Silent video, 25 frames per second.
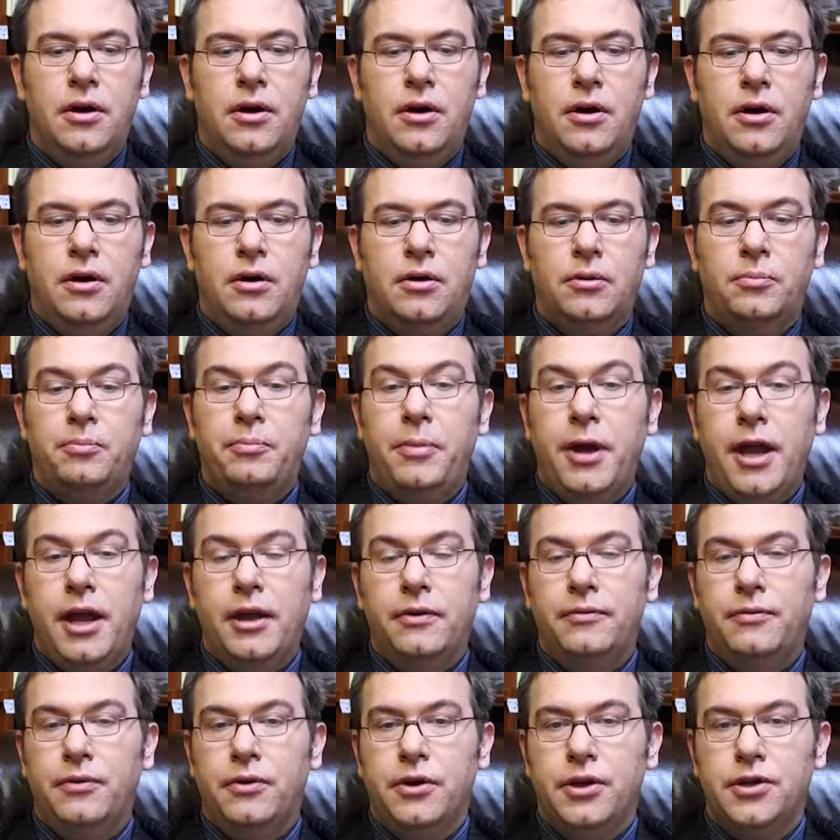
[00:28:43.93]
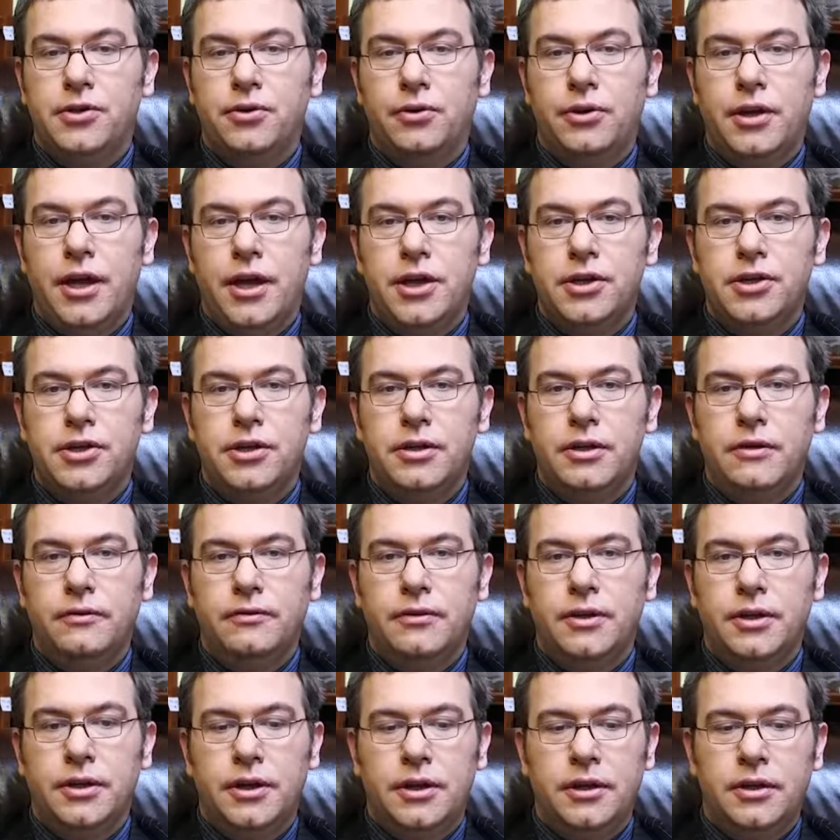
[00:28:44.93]
or paying for education of
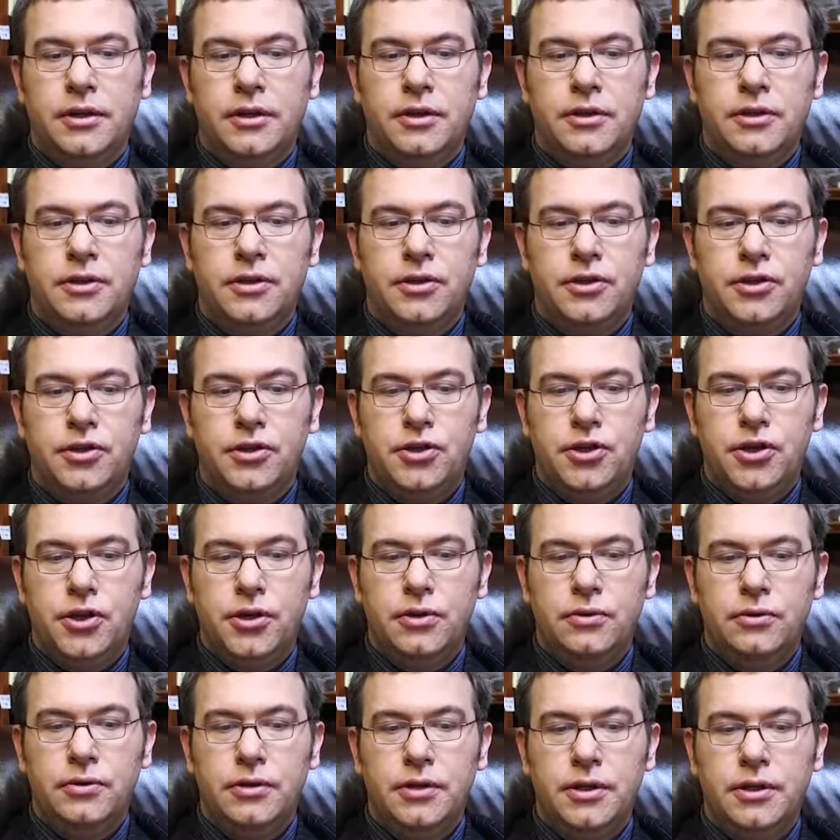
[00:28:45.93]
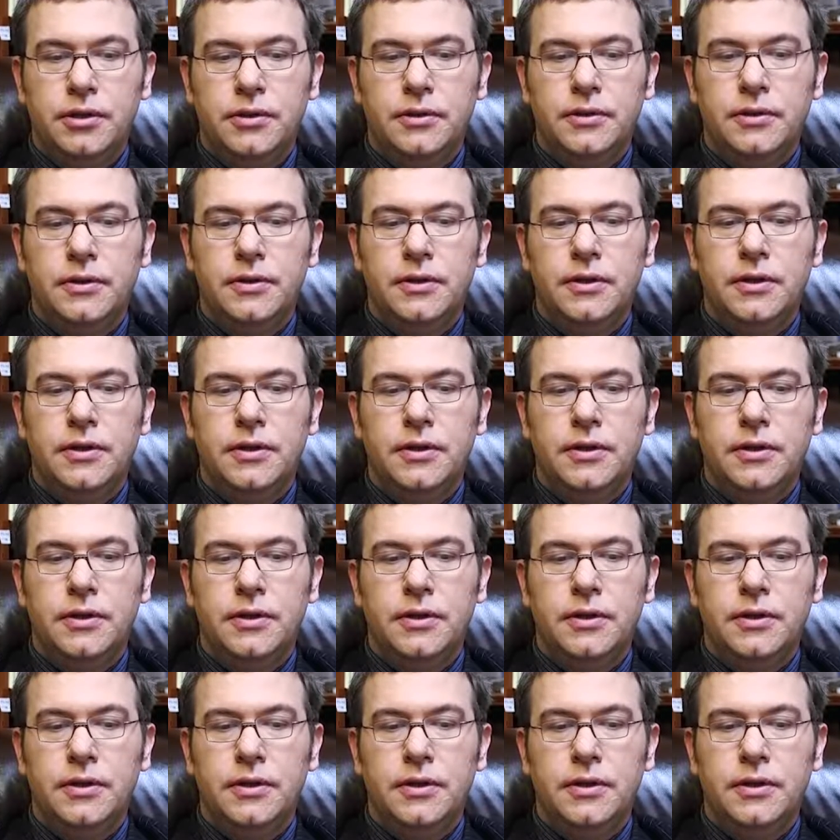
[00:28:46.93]
the children,